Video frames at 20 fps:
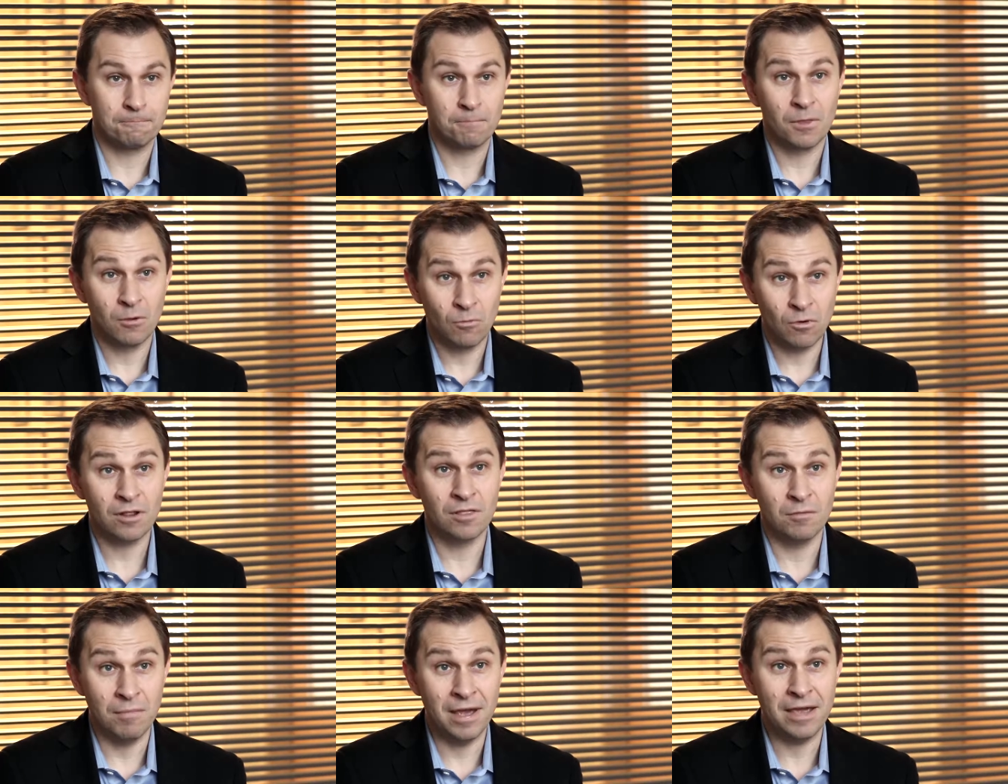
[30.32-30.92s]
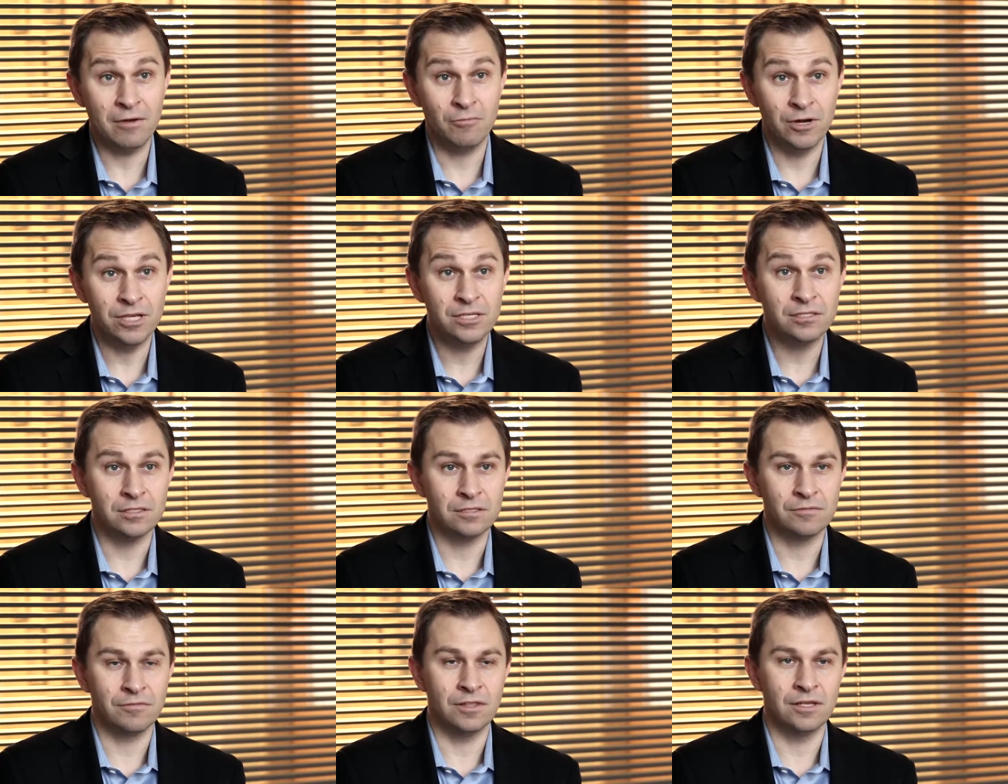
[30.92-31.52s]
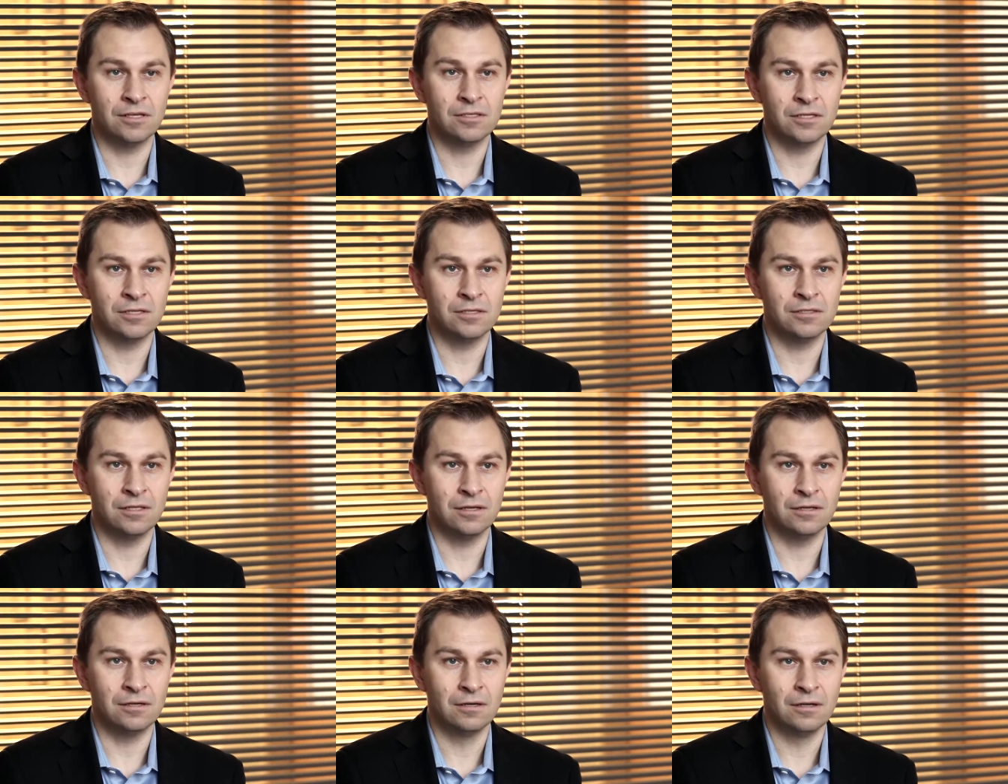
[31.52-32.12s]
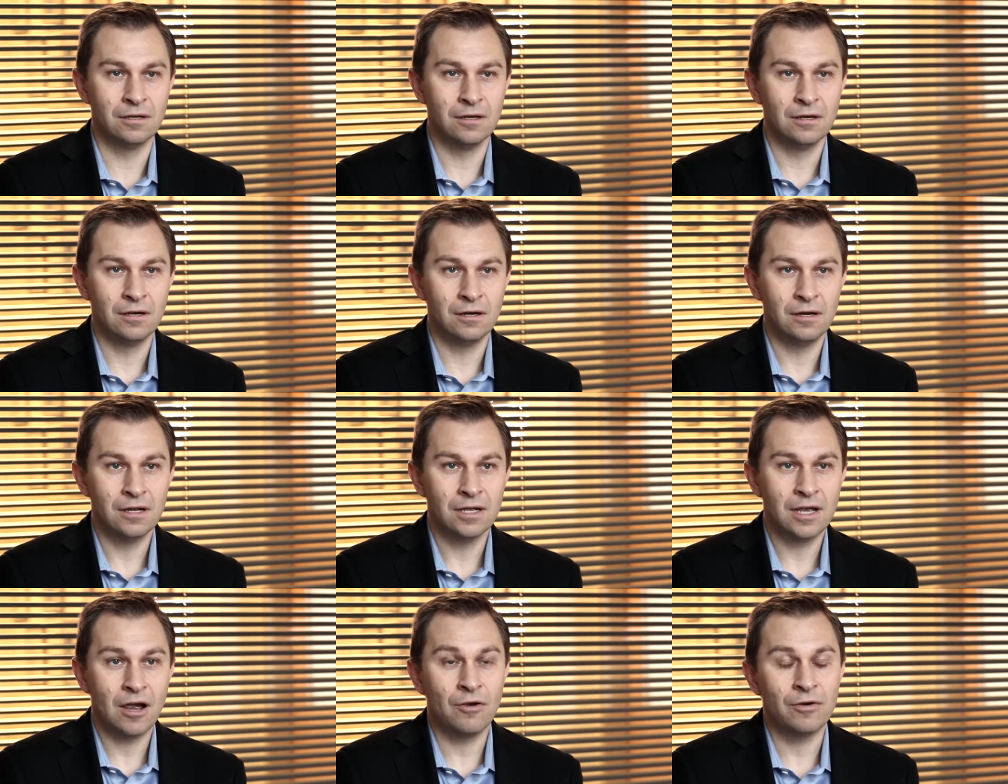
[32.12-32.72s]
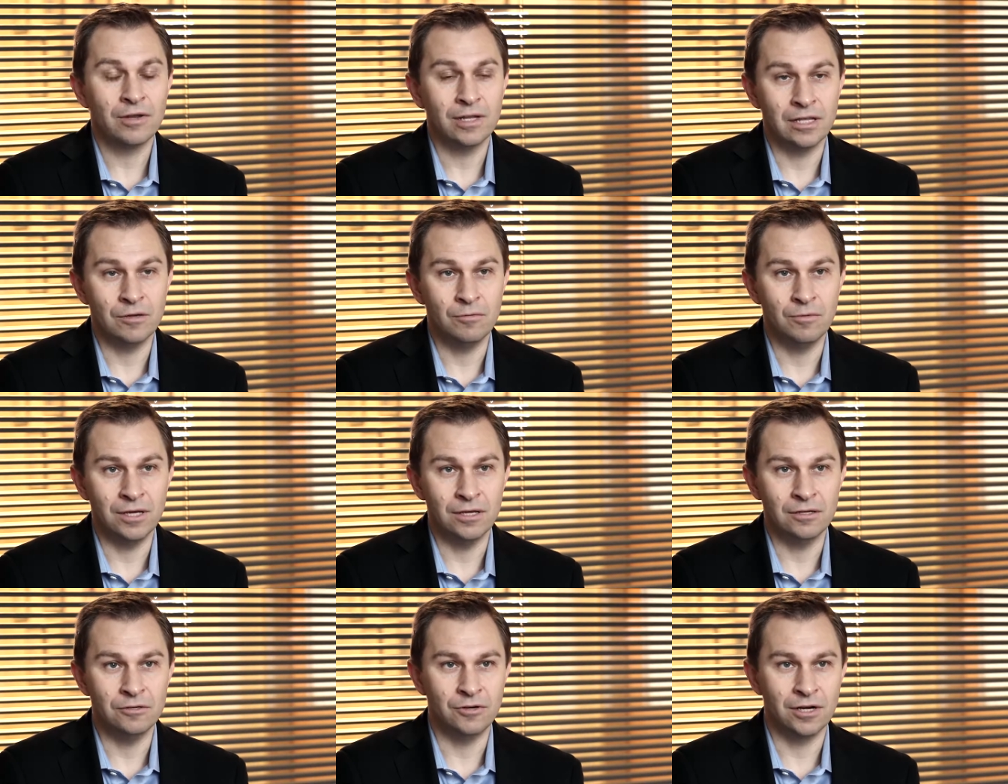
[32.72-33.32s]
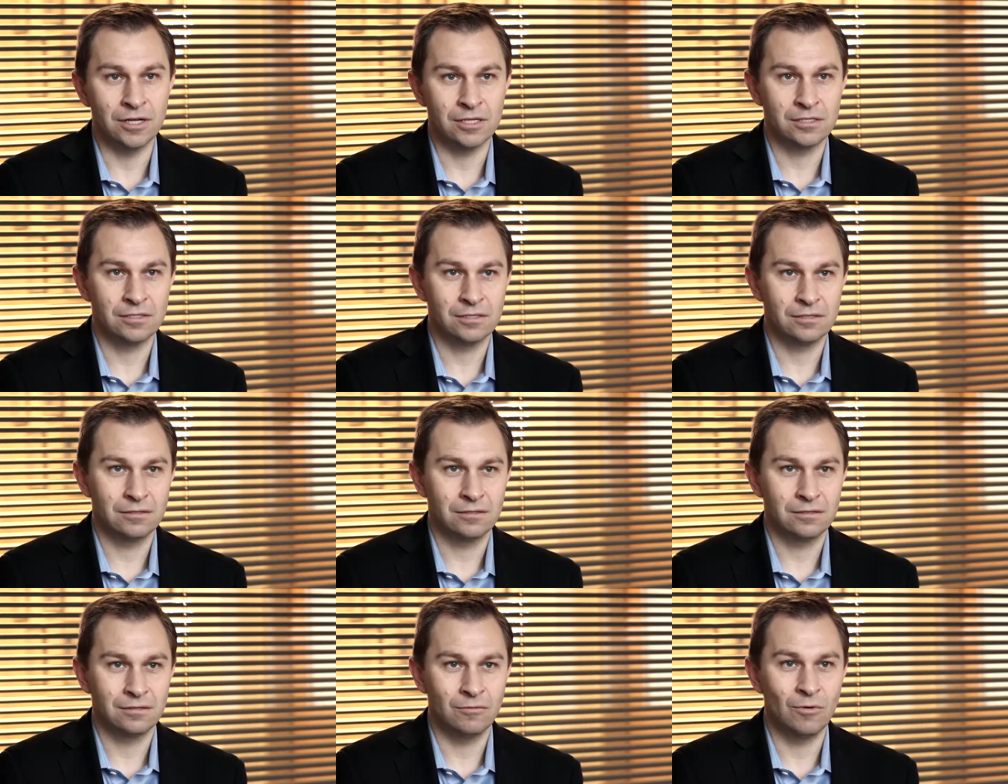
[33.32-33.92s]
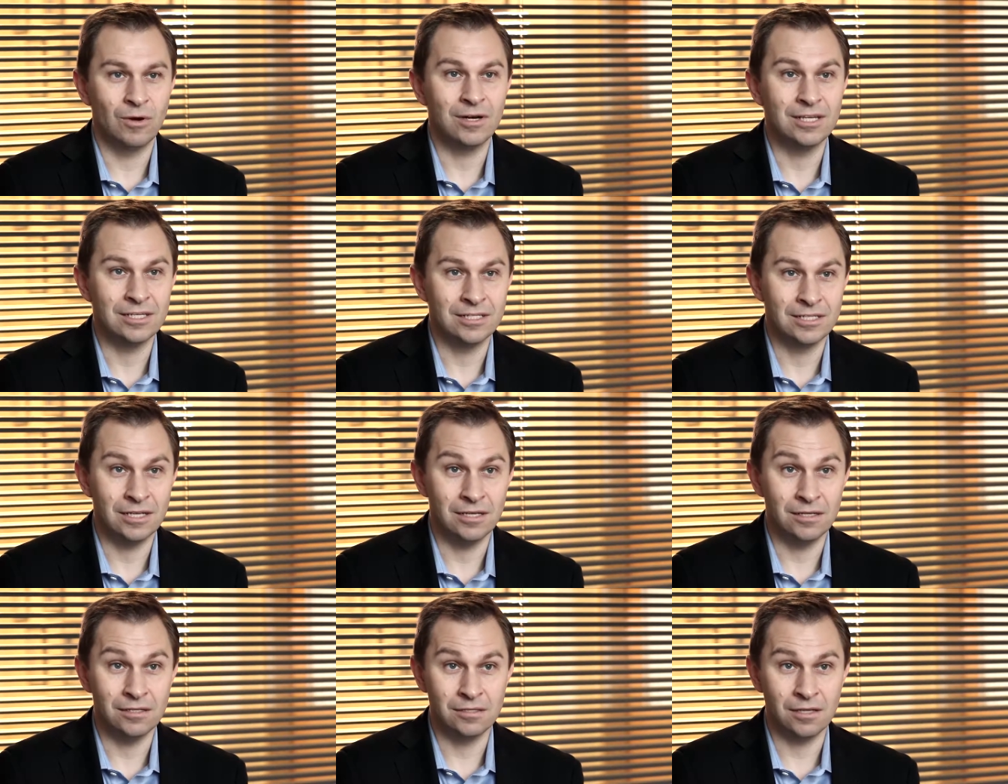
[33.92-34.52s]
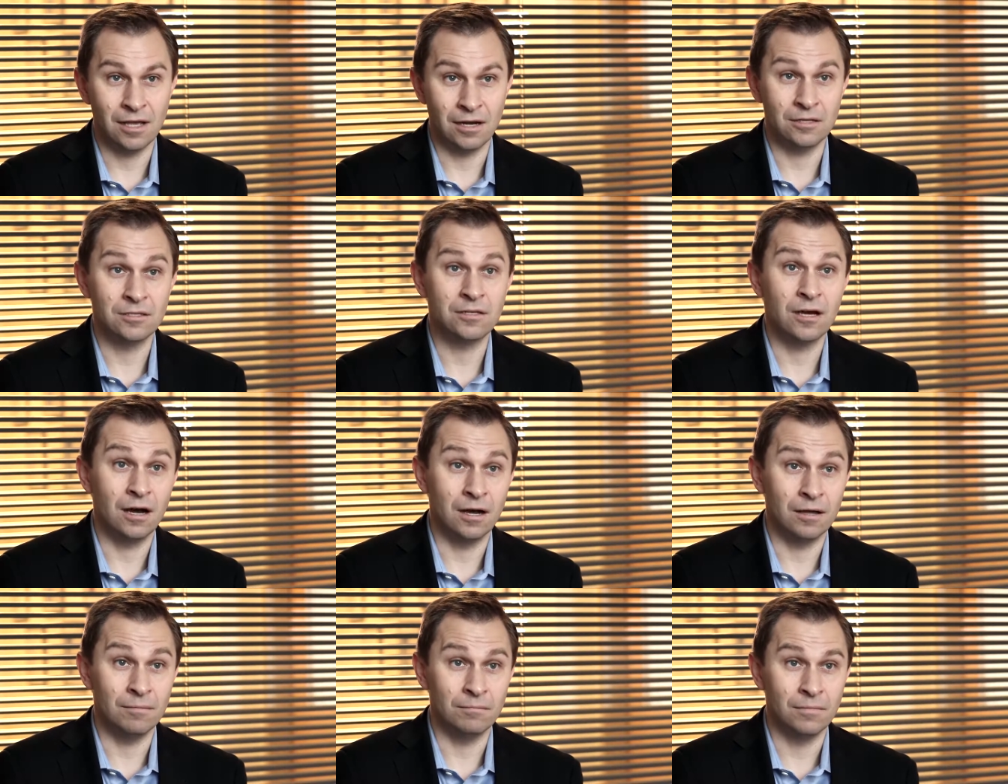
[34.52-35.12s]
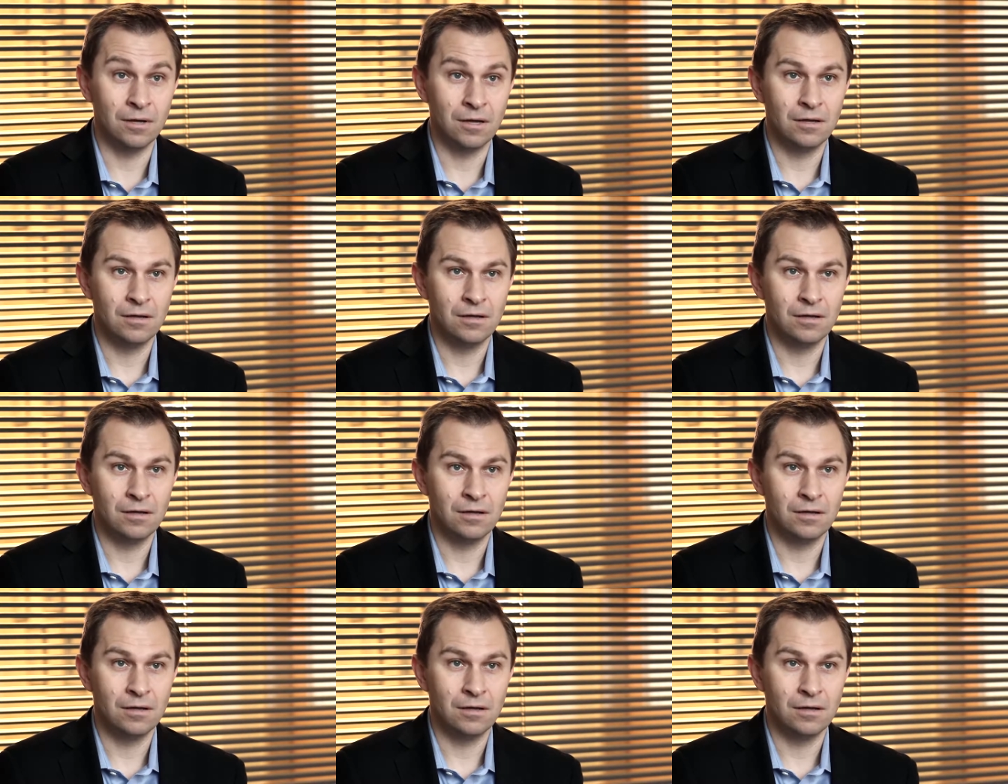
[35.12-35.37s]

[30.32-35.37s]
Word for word: One of the main reasons for this is that currently we address one disease at a time,